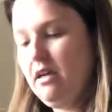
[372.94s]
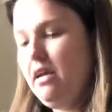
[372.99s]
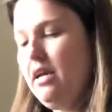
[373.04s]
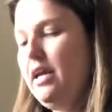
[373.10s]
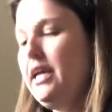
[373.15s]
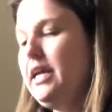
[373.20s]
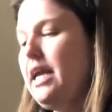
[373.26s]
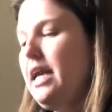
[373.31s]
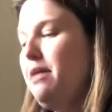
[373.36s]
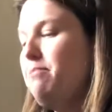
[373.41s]

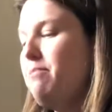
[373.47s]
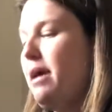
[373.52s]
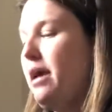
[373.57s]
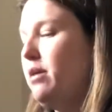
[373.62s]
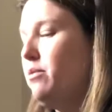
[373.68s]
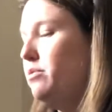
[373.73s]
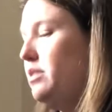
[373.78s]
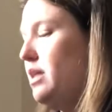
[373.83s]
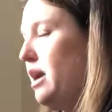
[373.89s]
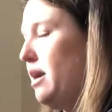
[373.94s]
He came
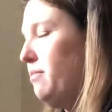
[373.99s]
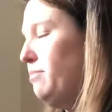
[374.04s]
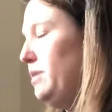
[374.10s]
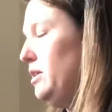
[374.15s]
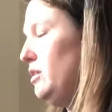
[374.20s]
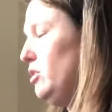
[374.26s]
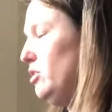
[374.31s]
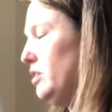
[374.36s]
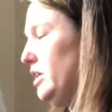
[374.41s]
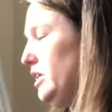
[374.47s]
back with Hoppy
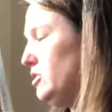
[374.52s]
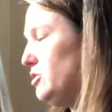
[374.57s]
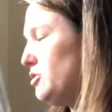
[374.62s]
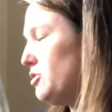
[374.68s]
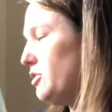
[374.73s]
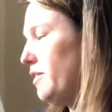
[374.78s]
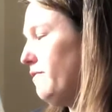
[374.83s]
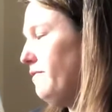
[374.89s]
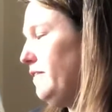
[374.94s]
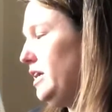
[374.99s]
looking
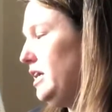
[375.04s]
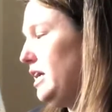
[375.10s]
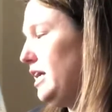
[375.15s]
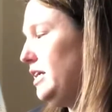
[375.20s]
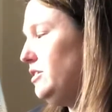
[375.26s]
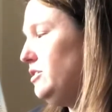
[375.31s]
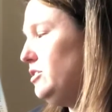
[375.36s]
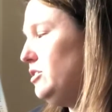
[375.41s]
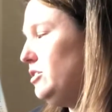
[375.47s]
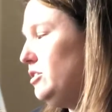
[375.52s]
scruffy
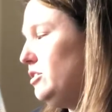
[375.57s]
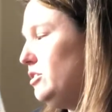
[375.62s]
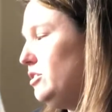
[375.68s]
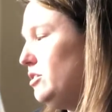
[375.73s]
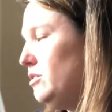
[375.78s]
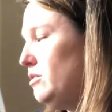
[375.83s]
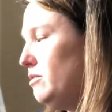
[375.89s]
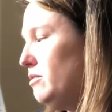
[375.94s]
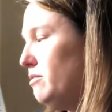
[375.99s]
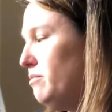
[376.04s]
and
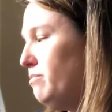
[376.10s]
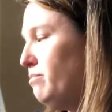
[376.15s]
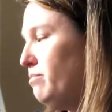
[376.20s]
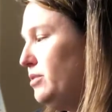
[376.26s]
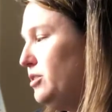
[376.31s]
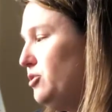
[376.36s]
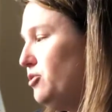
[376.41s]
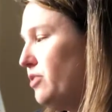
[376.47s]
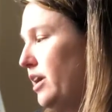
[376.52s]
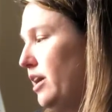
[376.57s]

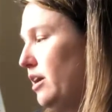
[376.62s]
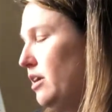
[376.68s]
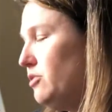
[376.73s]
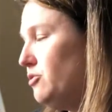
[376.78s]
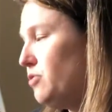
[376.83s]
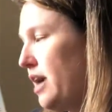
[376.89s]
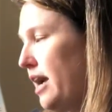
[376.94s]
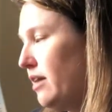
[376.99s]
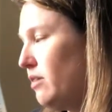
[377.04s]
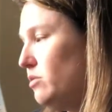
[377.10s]

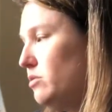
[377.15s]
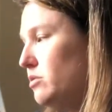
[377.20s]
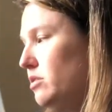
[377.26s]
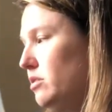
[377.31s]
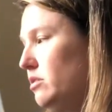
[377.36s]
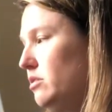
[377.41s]
bedraggled.